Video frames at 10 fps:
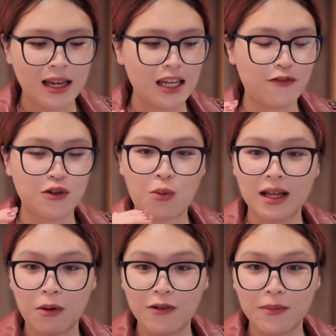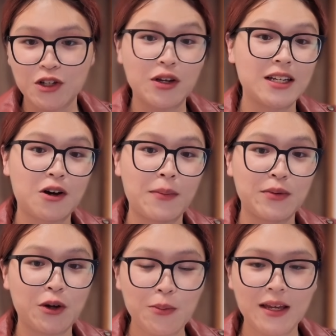If you want more information, you can just comment
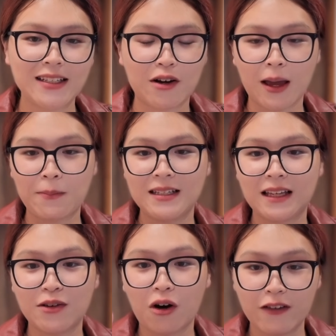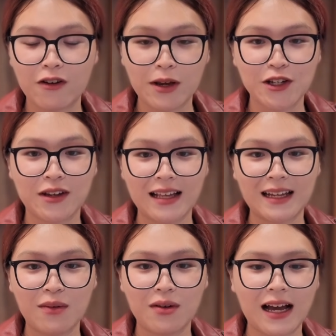on OBS. I'll happily send you all the information to get
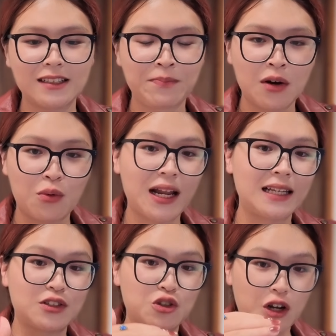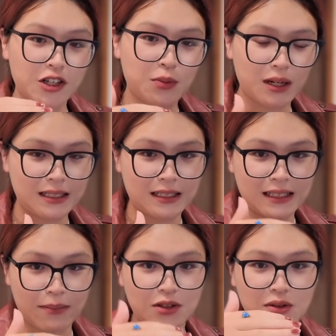started with us. What are the structure? What is the
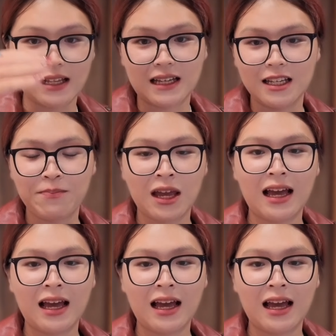steps to get started?